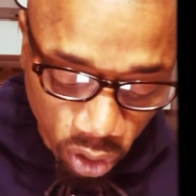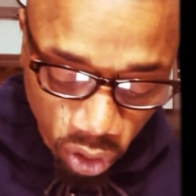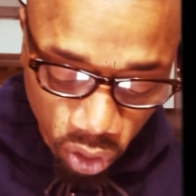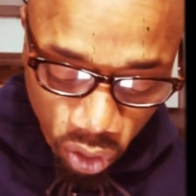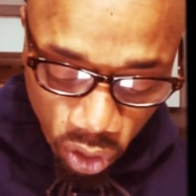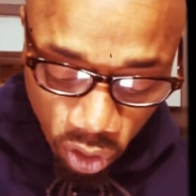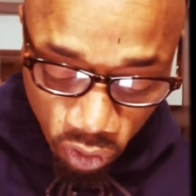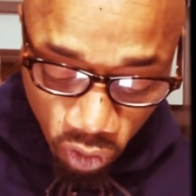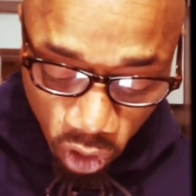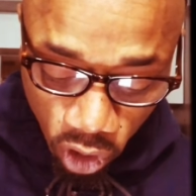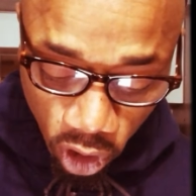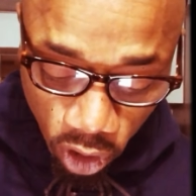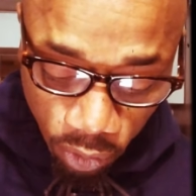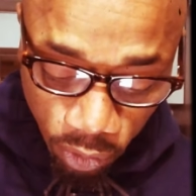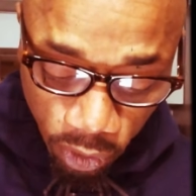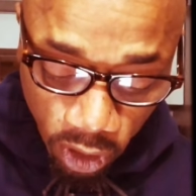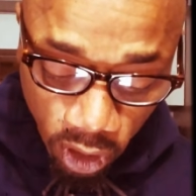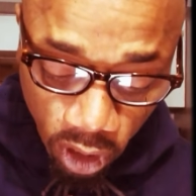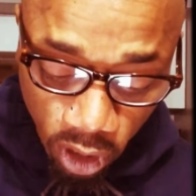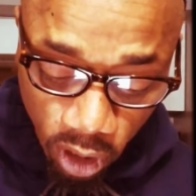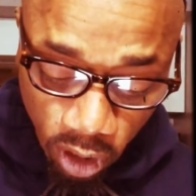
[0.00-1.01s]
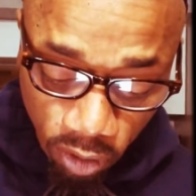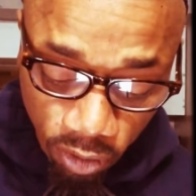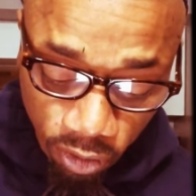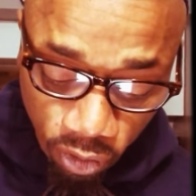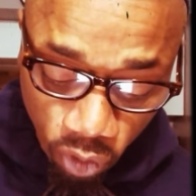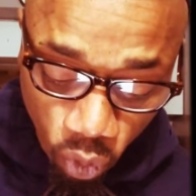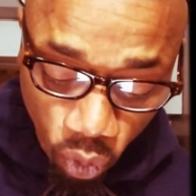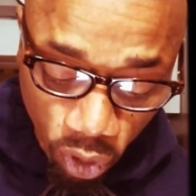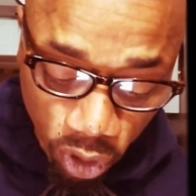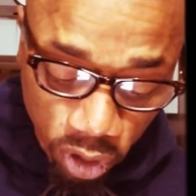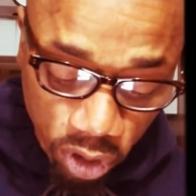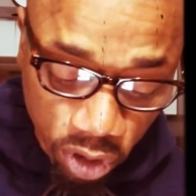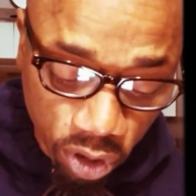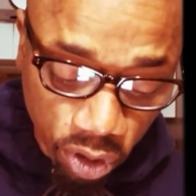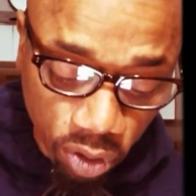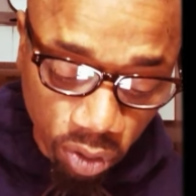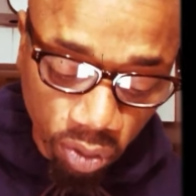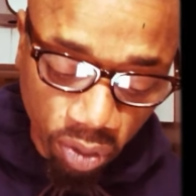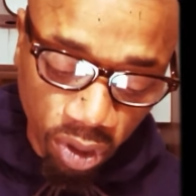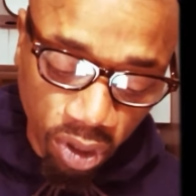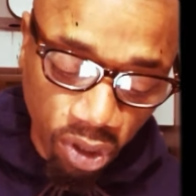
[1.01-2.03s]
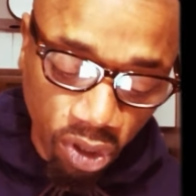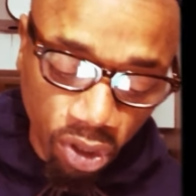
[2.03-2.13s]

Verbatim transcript: Deuteronomy four and two.